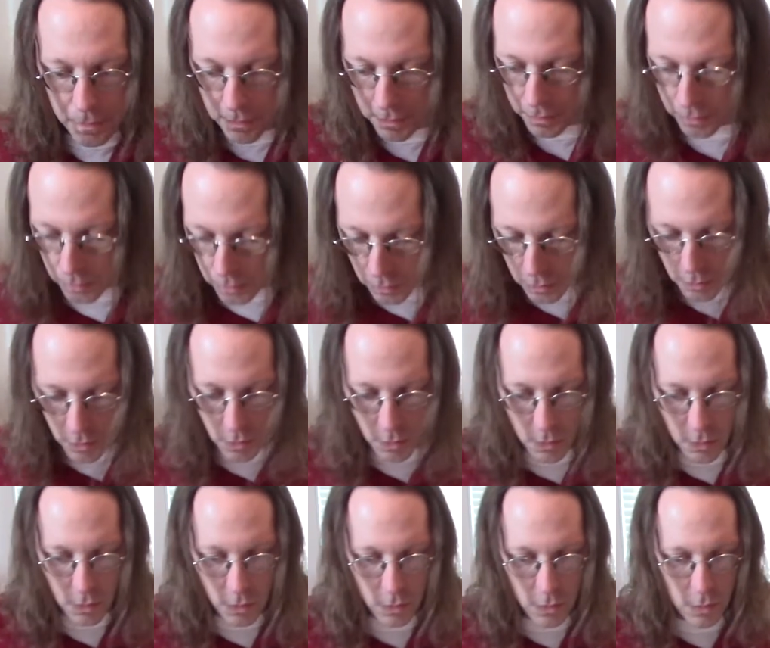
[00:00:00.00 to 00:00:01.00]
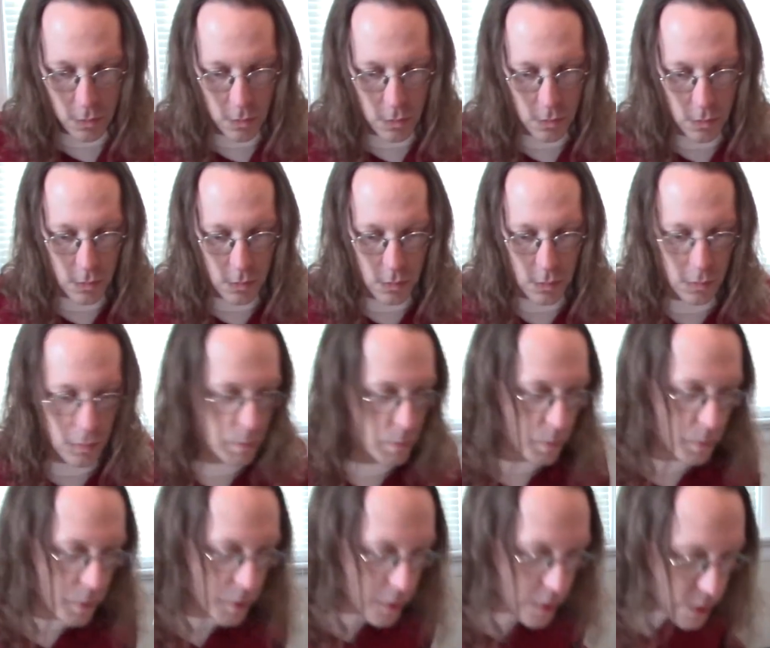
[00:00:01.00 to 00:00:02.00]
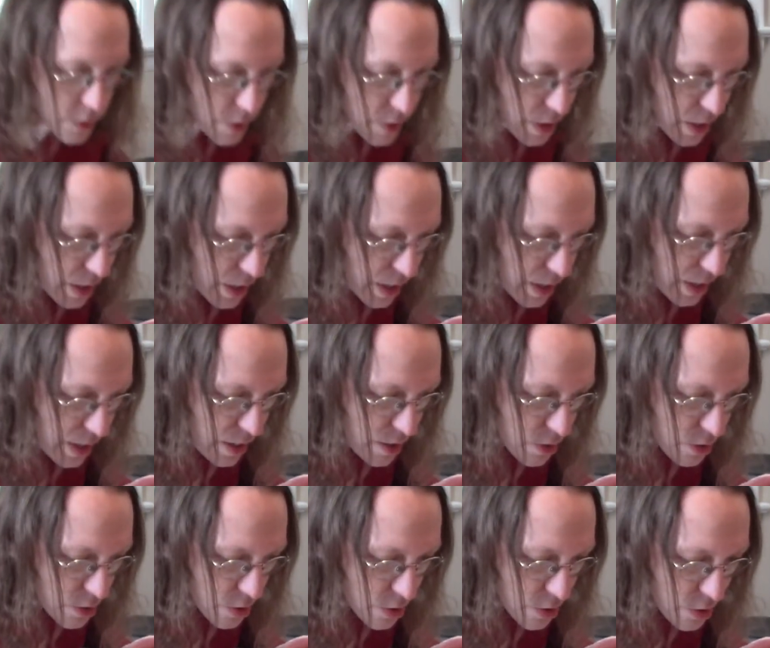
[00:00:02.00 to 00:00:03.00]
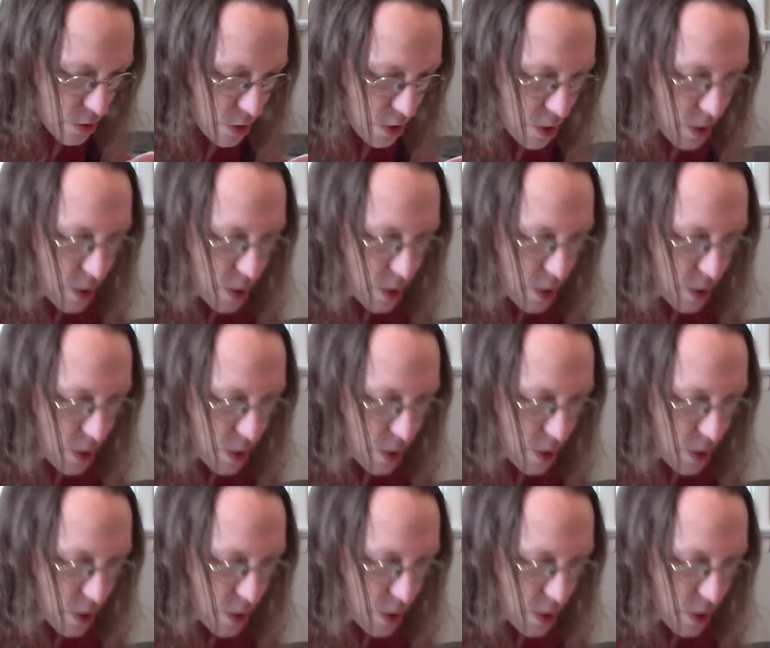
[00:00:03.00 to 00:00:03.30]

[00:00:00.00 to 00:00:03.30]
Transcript: That's an 8.